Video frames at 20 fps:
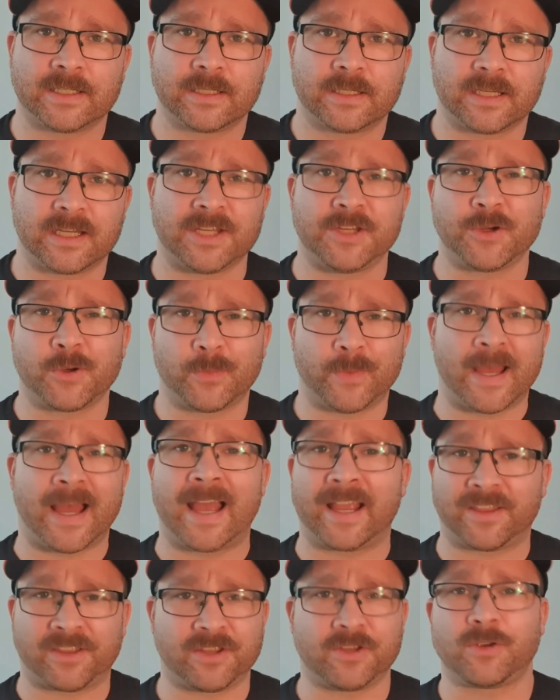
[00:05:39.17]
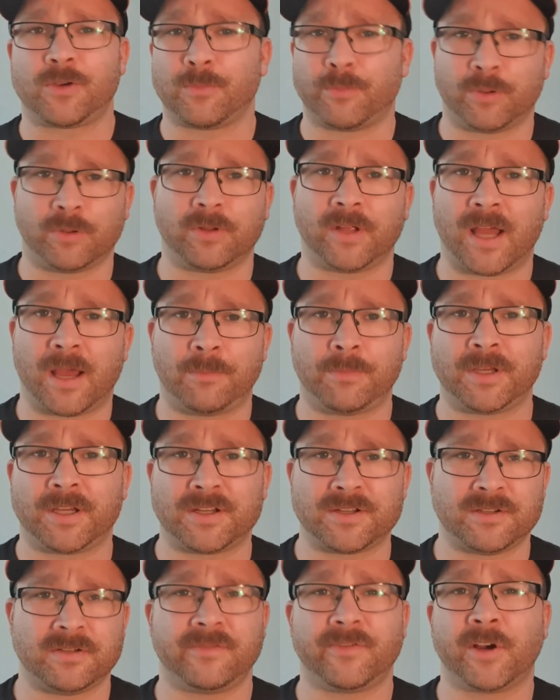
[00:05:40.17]
in your bag that you can pull out
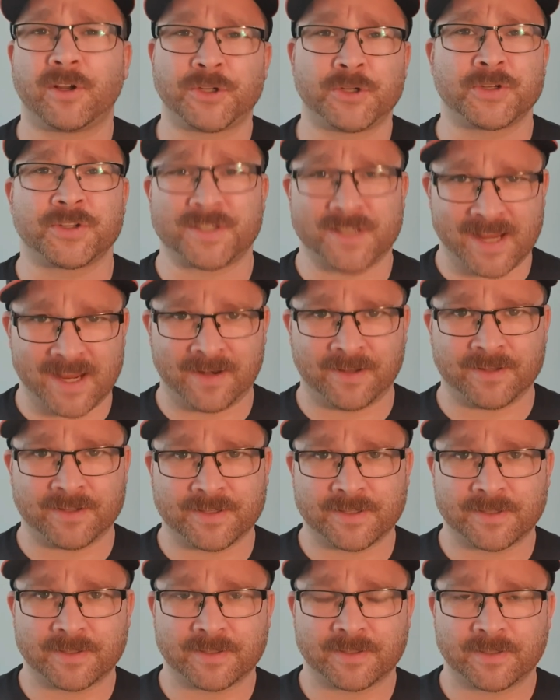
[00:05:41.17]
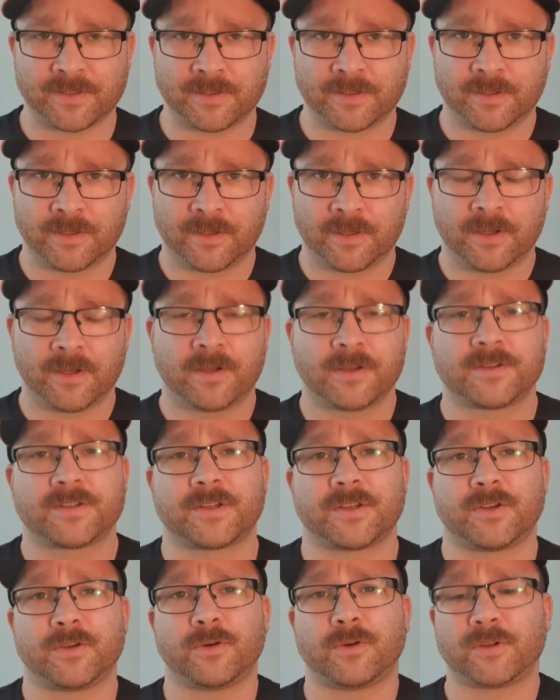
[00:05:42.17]
because you've got your standards. So
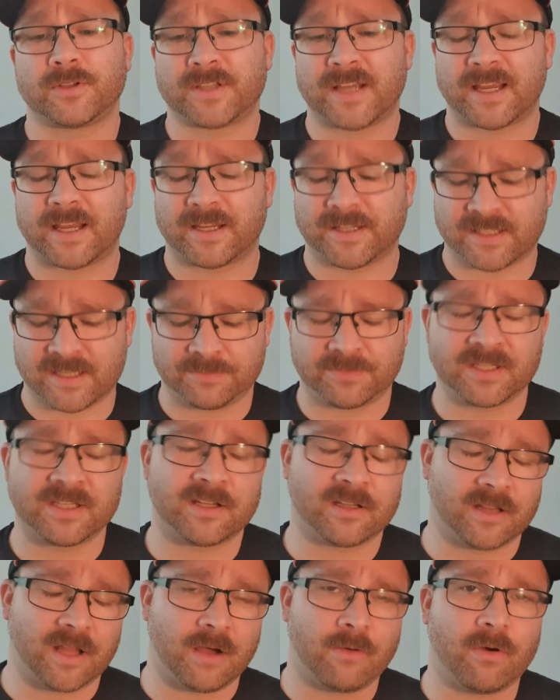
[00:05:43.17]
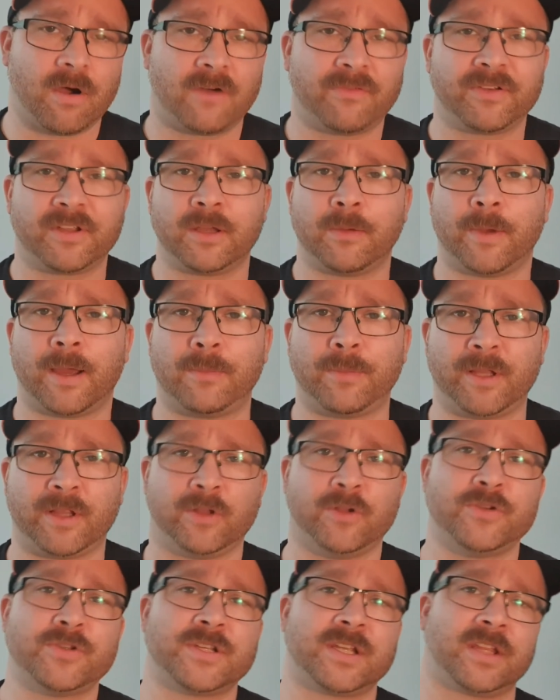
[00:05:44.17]
you're accepting a low offer. You may be
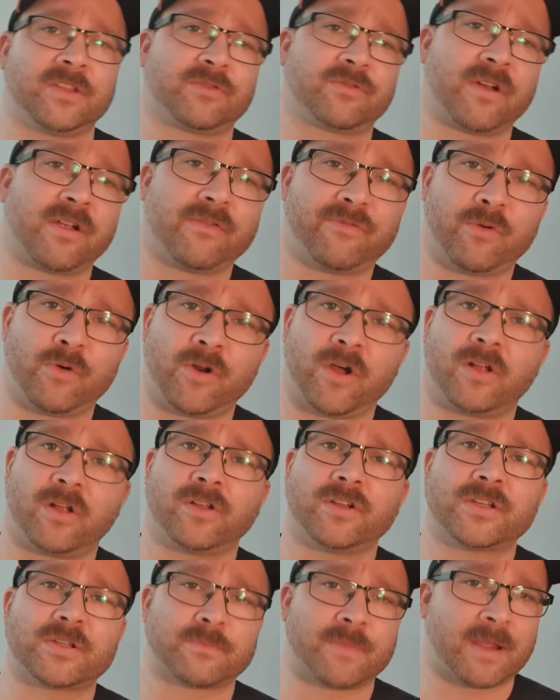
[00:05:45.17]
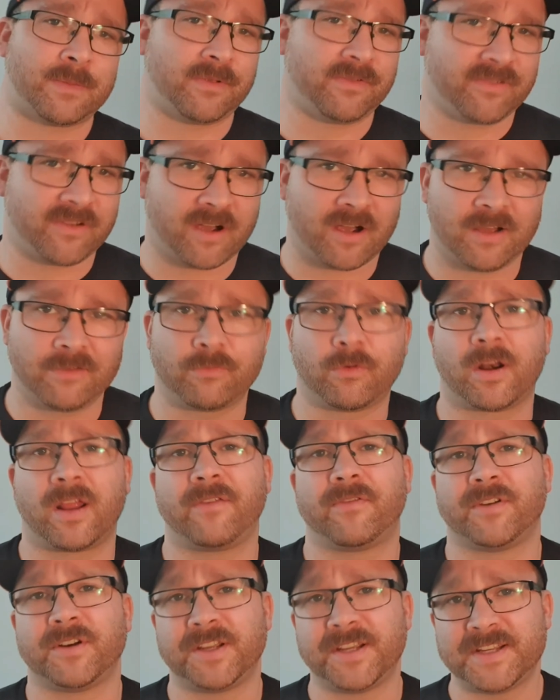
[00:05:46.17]
losing $3 or $4, maybe $5,
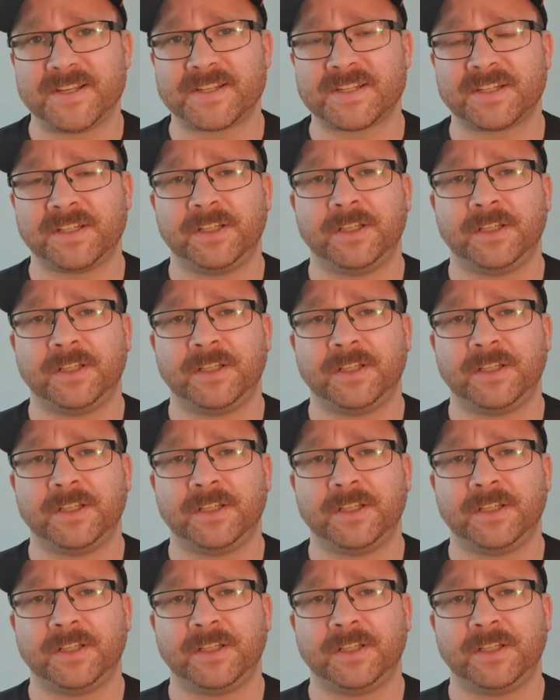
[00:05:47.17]
whatever it is,